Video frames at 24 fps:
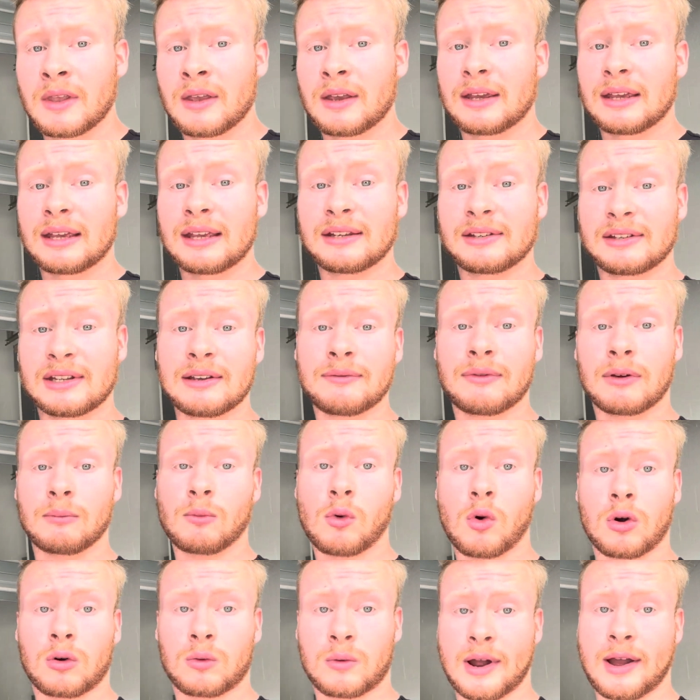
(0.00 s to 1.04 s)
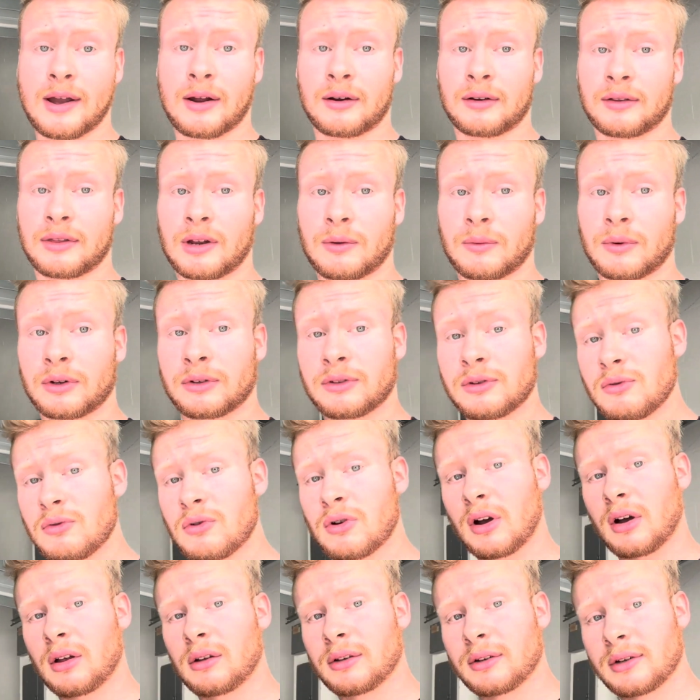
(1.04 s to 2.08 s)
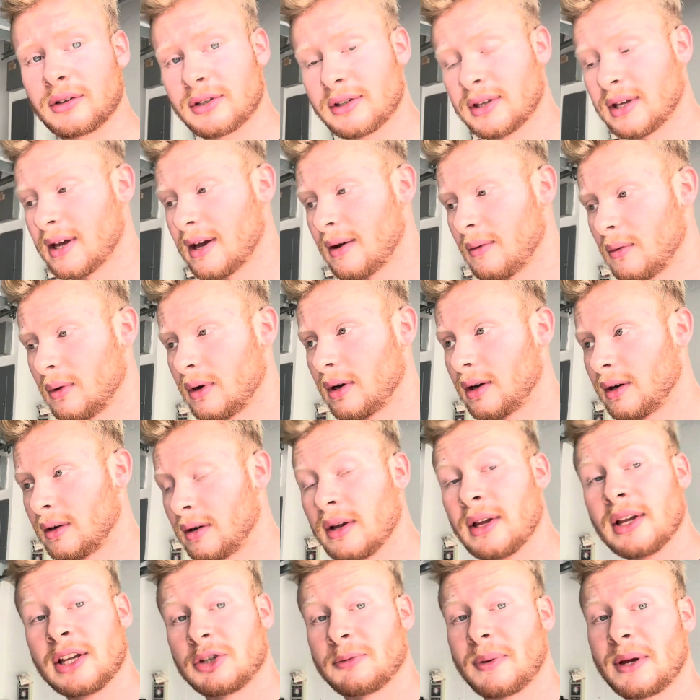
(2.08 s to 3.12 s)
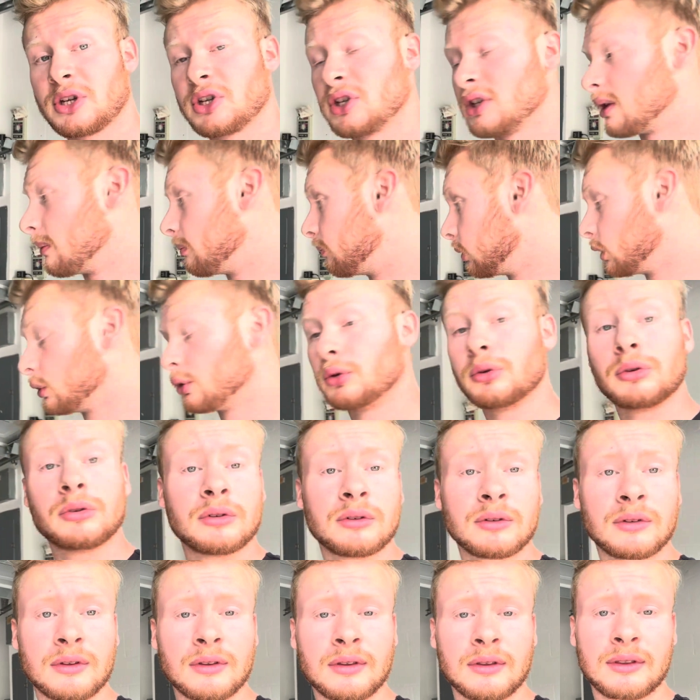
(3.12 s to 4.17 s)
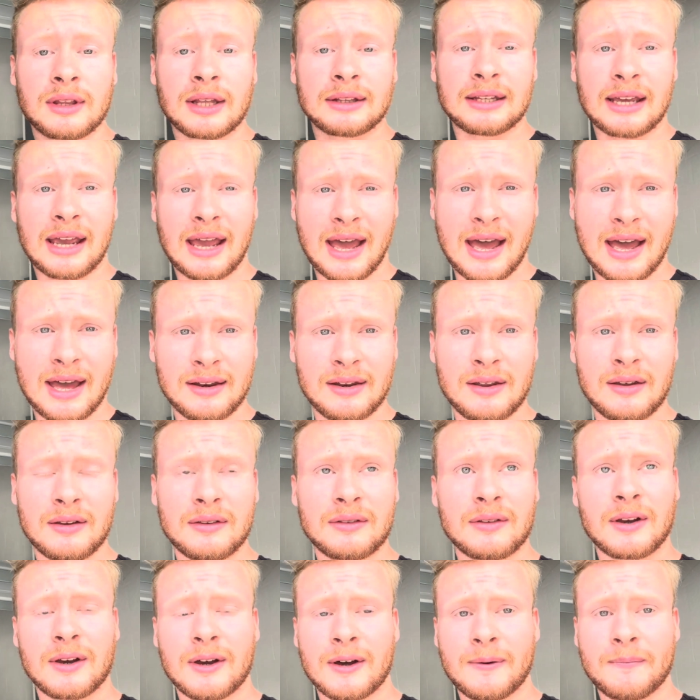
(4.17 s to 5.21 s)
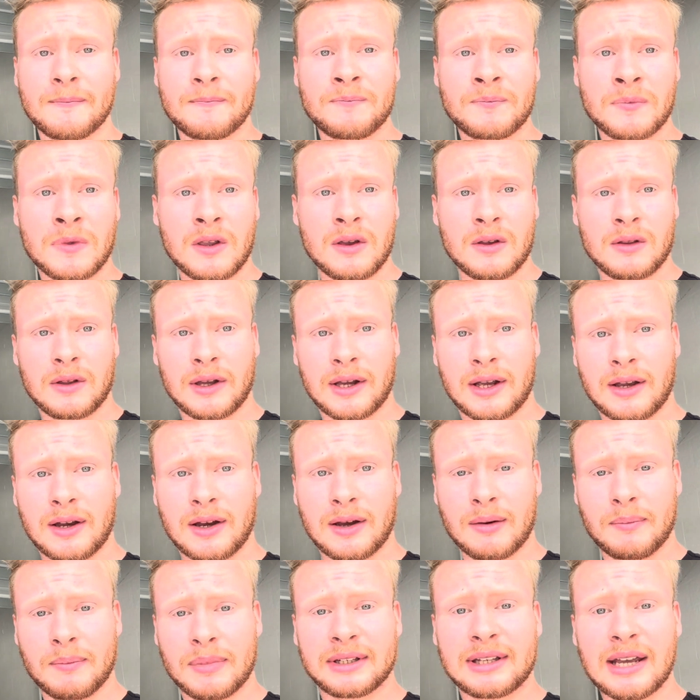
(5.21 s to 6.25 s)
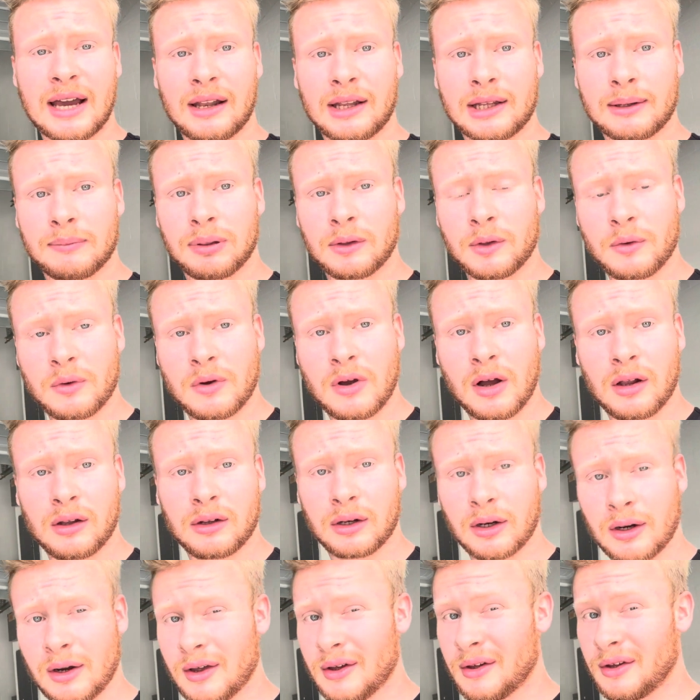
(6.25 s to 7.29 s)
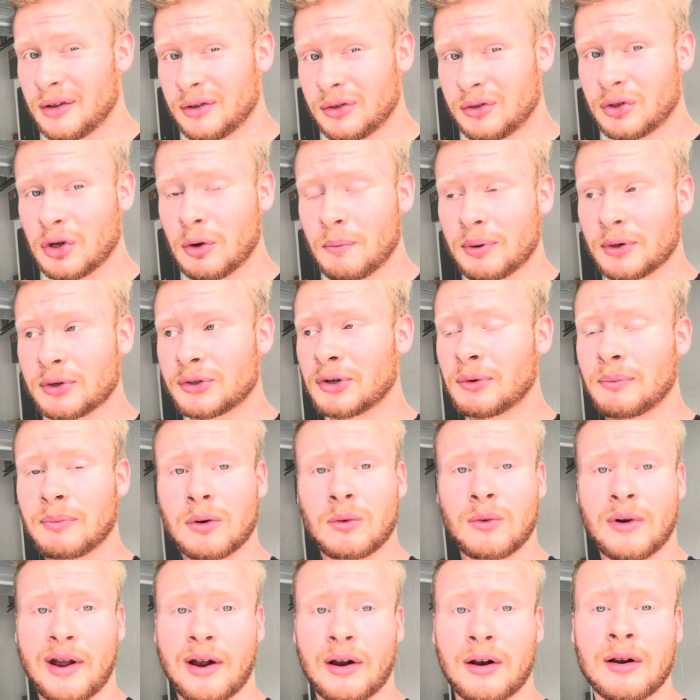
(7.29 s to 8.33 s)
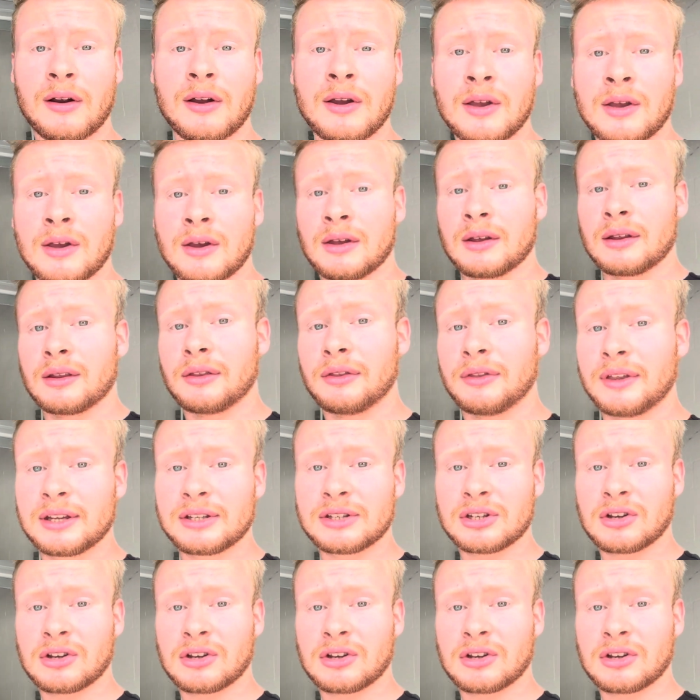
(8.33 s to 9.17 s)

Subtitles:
is even more rare. There were two colors that were, especially the blue that they had, like a metallic blue color, super, super rare. This